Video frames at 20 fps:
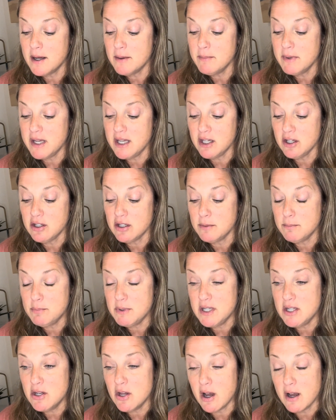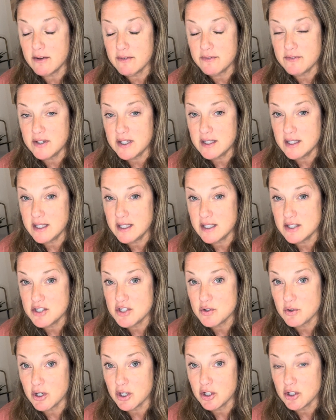It could be not feeding
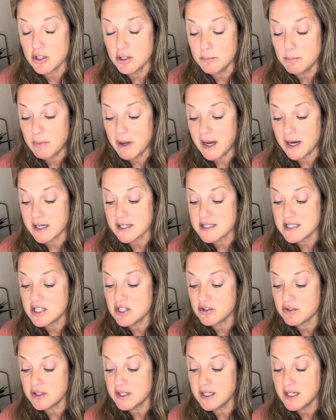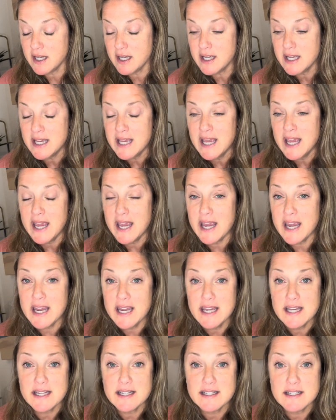into our good bacteria,
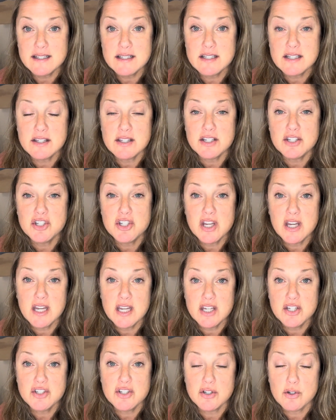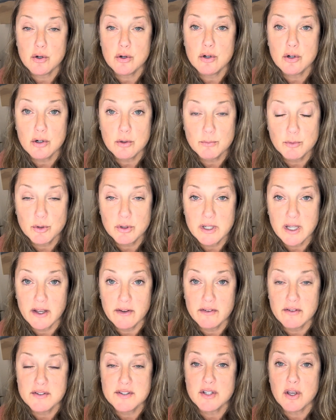and the change in our hormone
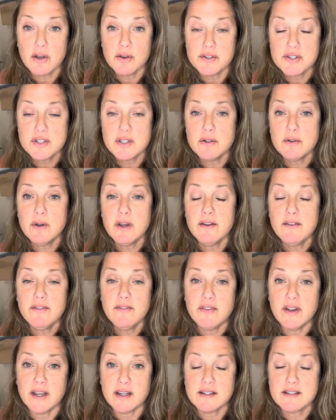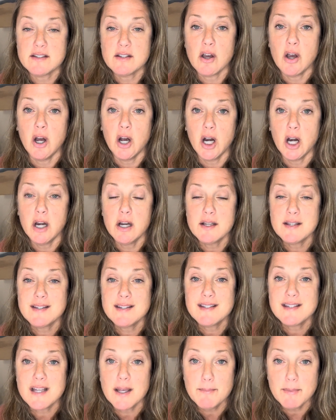levels also affects our
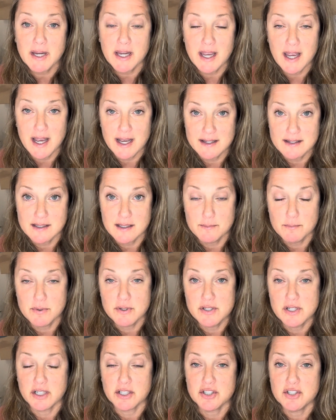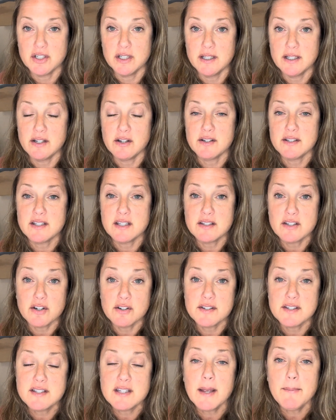stomach acid production. And it's our
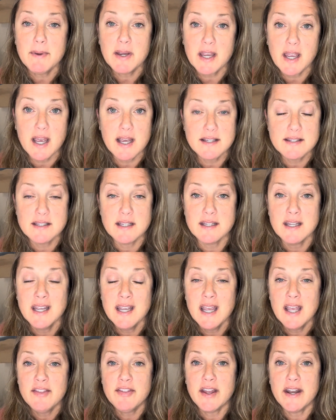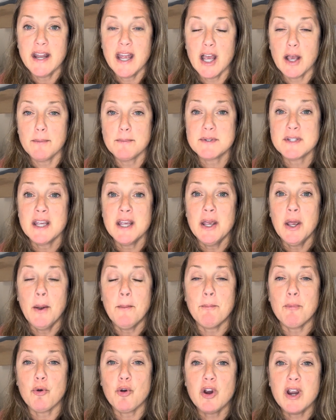stomach acid that helps
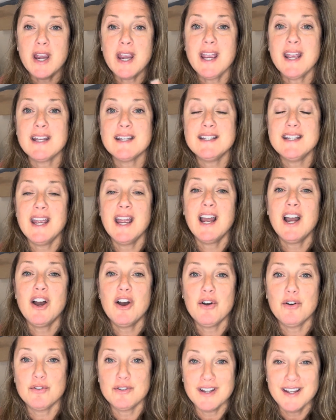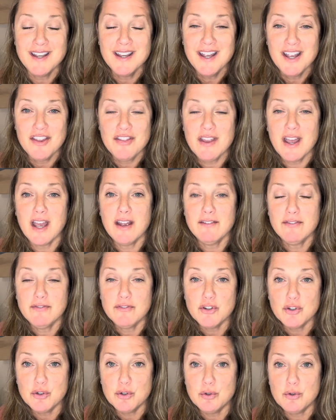break down that
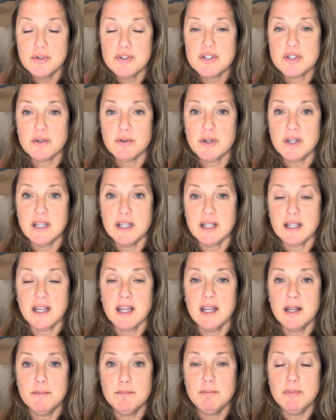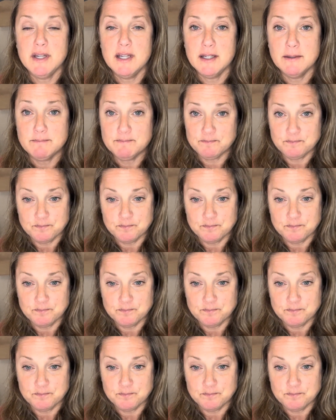food so it can be